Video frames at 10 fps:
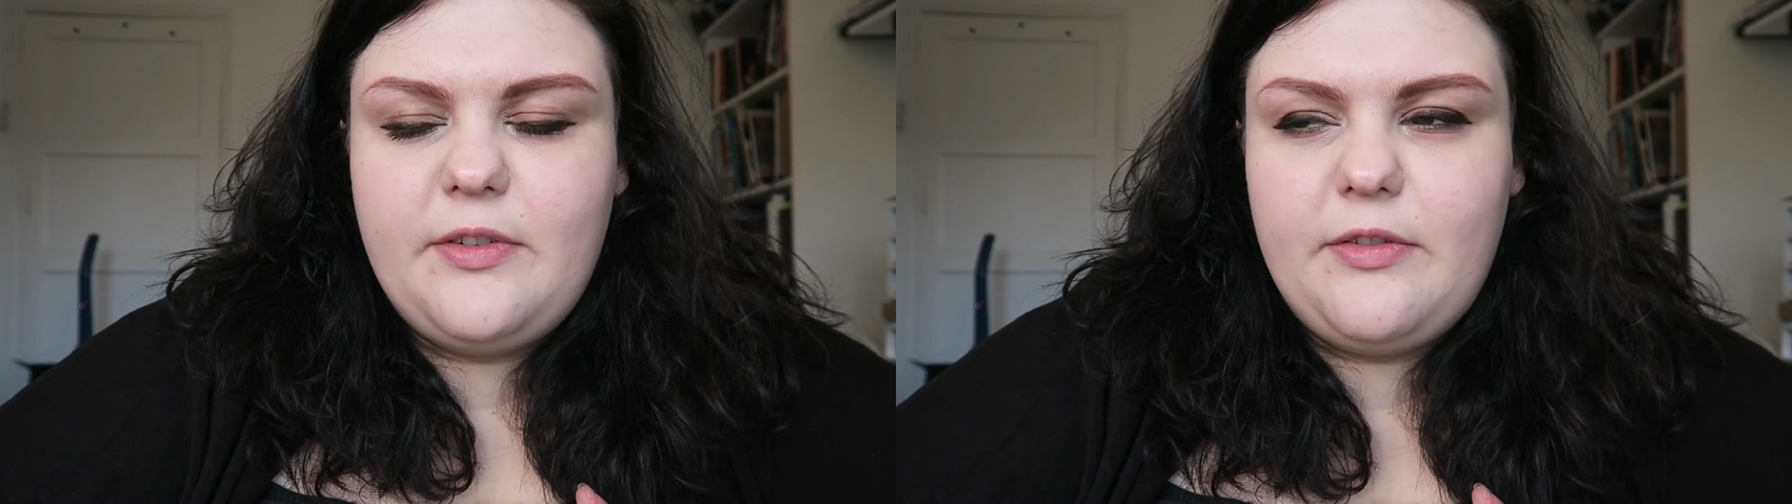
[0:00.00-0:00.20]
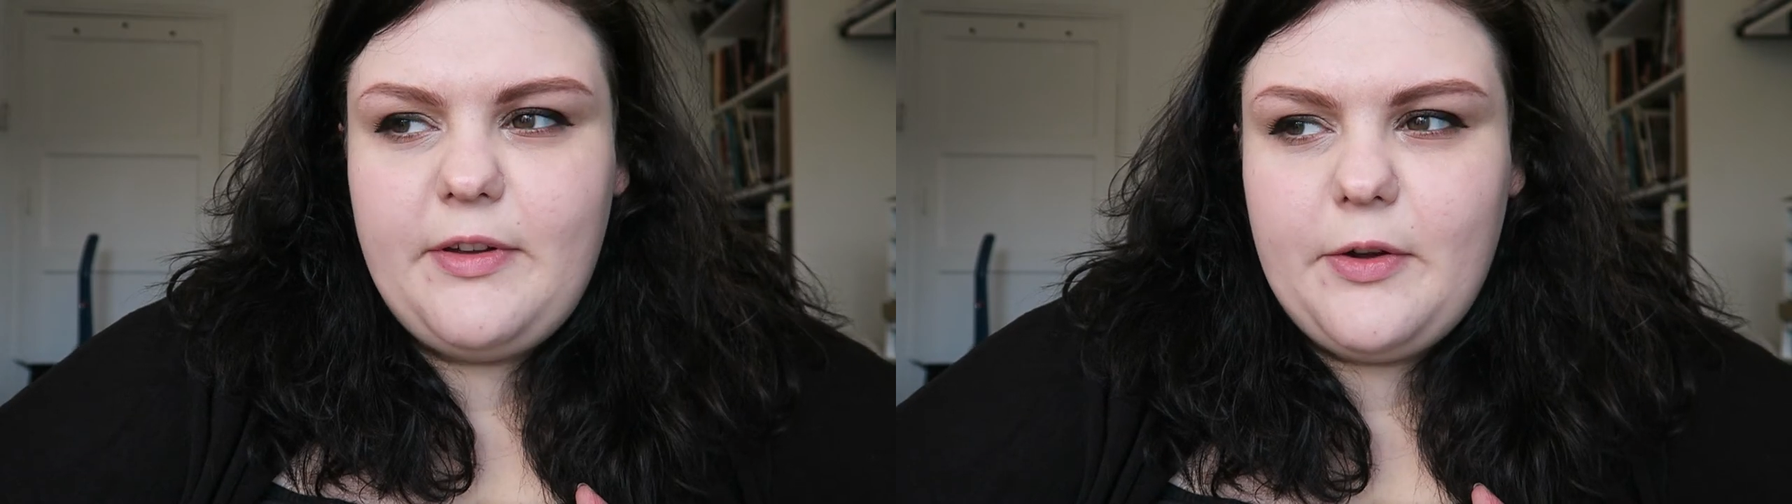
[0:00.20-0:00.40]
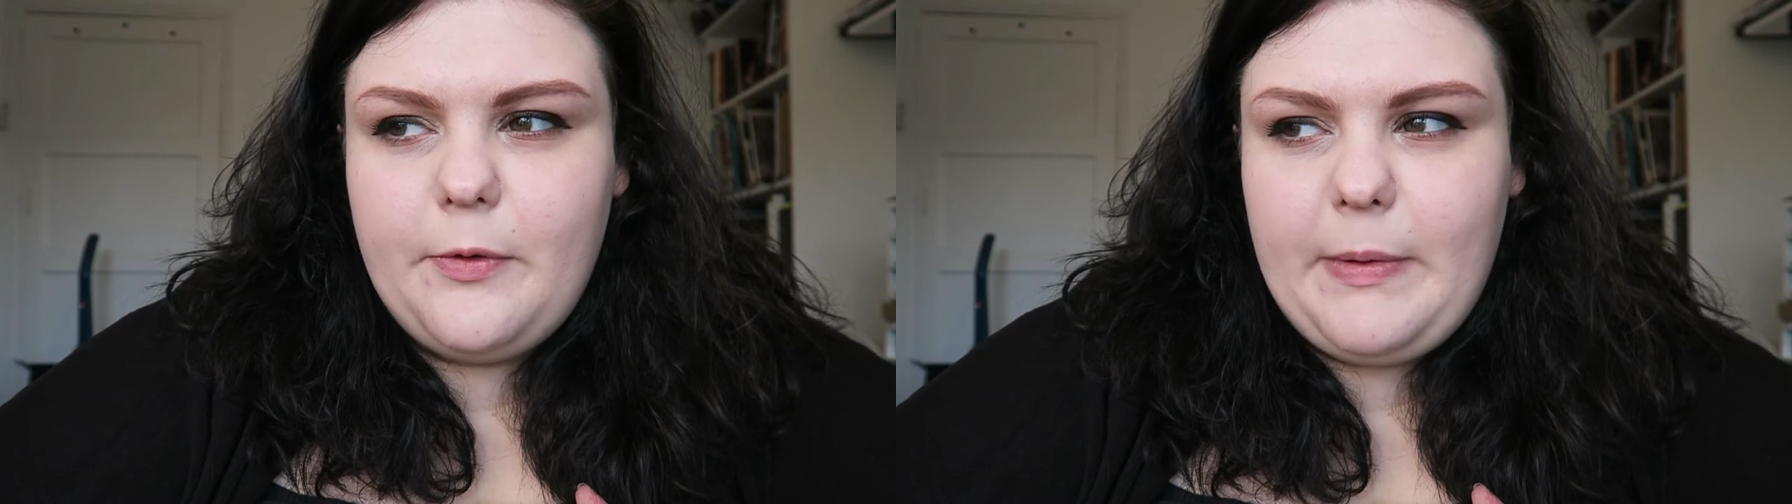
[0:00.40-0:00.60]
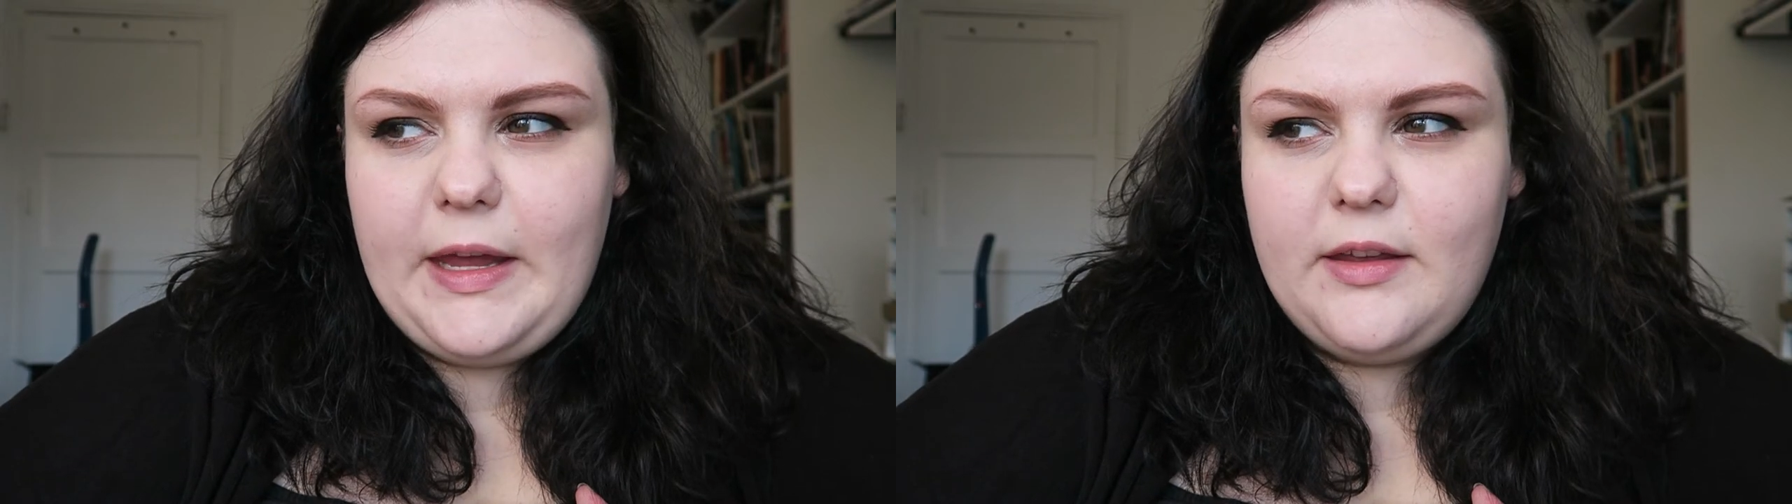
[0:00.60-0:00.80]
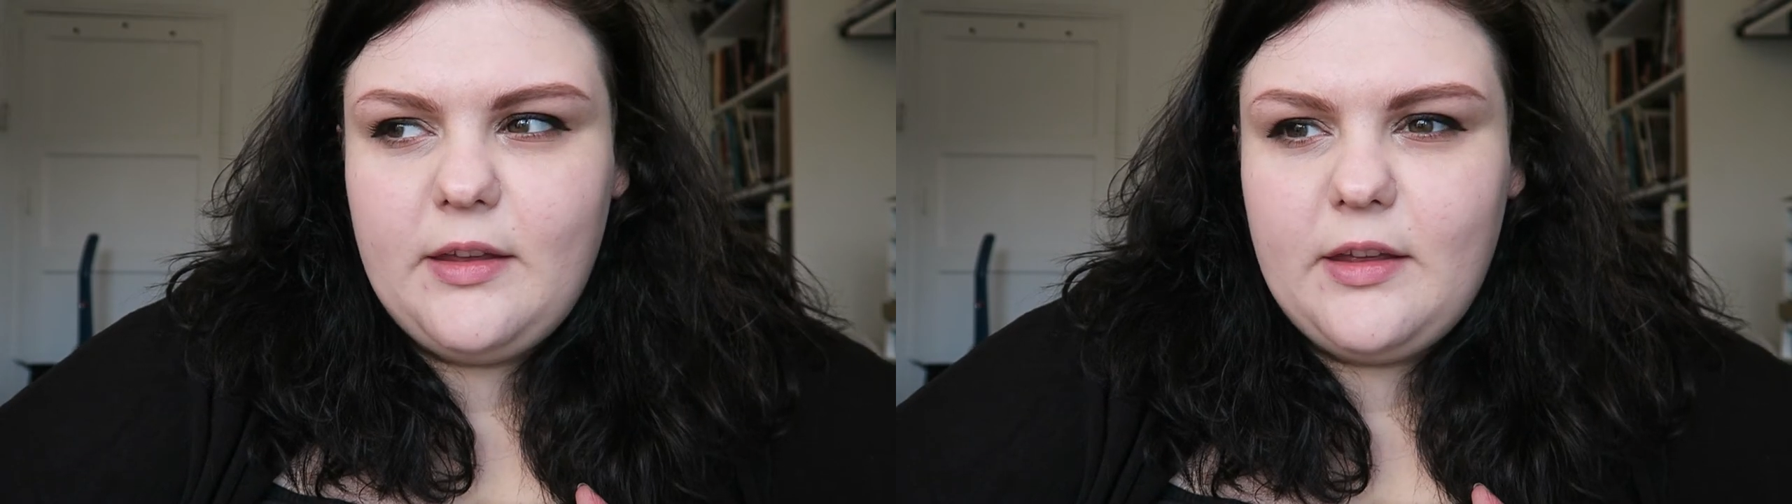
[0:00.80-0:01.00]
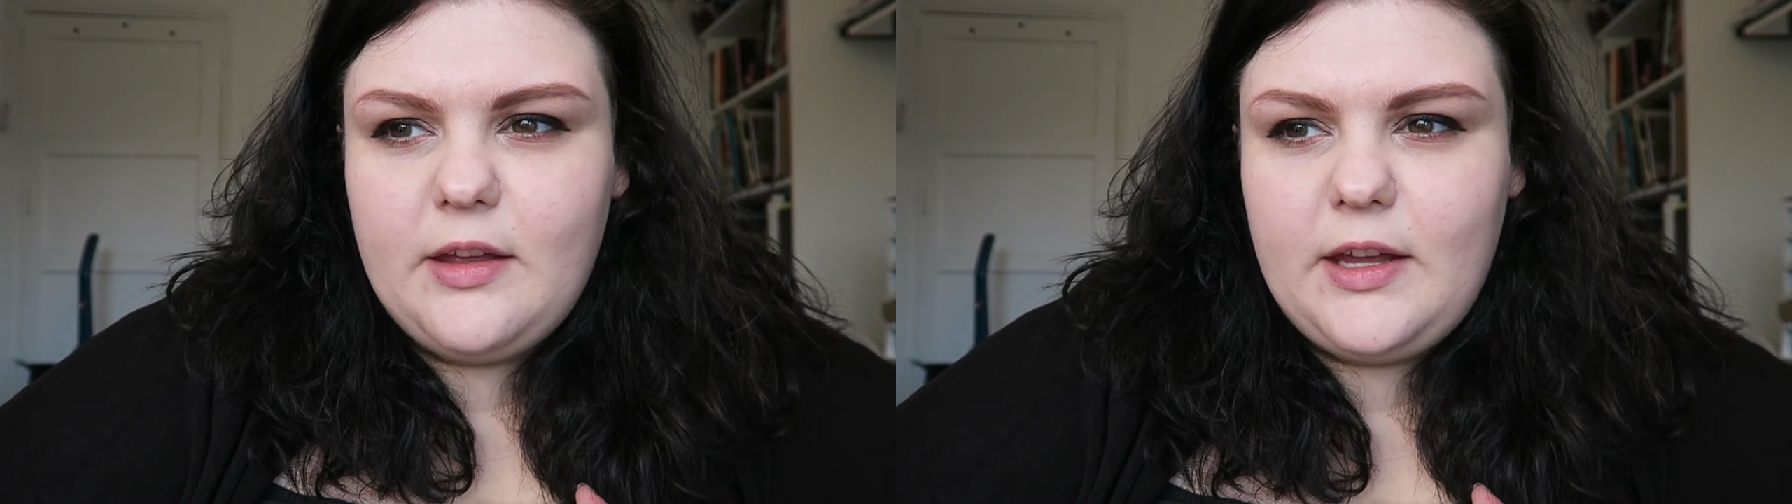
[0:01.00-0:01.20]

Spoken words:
for filming,